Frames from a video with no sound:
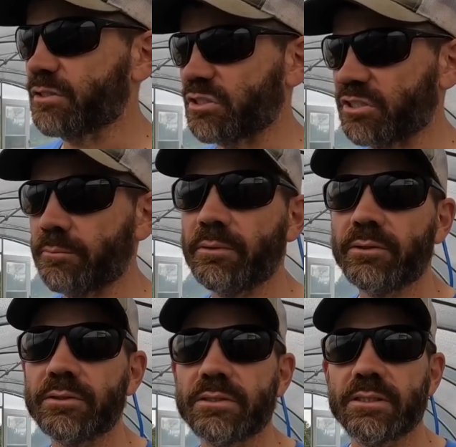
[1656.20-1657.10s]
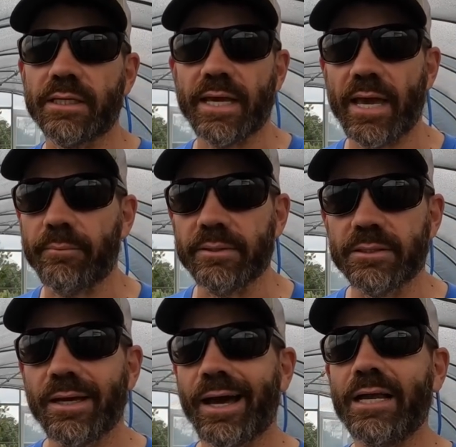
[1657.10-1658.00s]
similar to cabbage.
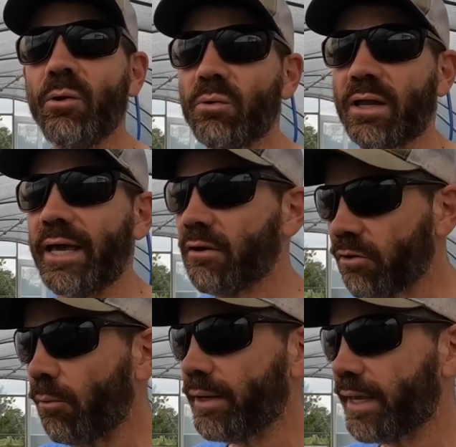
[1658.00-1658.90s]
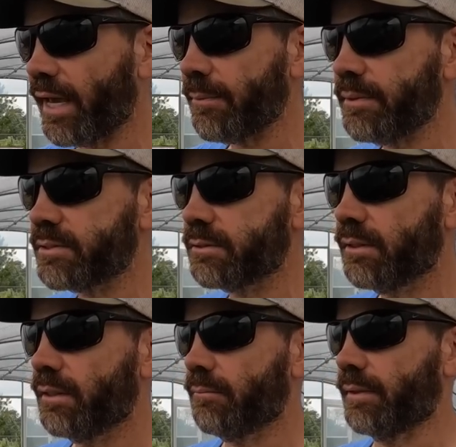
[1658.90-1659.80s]
I don't like growing cabbage
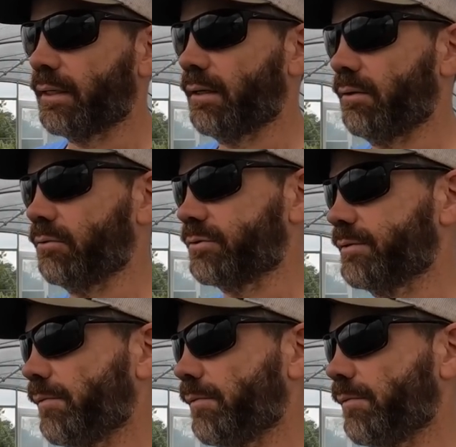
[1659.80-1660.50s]
because